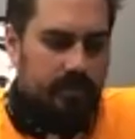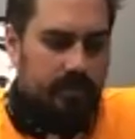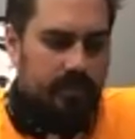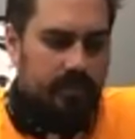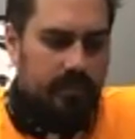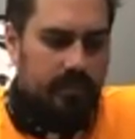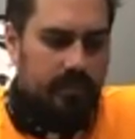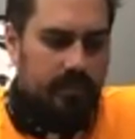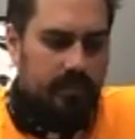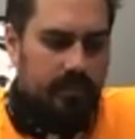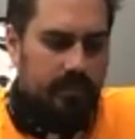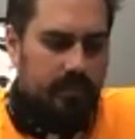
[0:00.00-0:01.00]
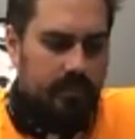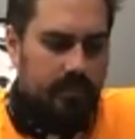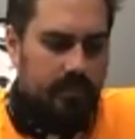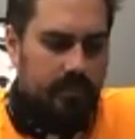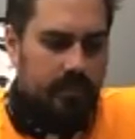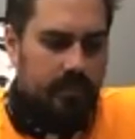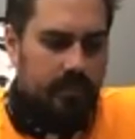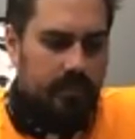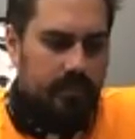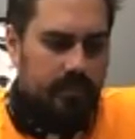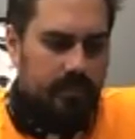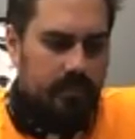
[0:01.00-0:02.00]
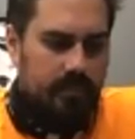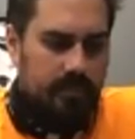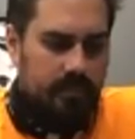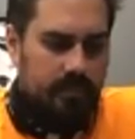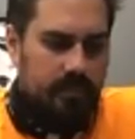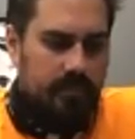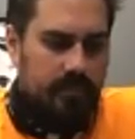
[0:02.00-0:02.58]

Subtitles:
(not speaking)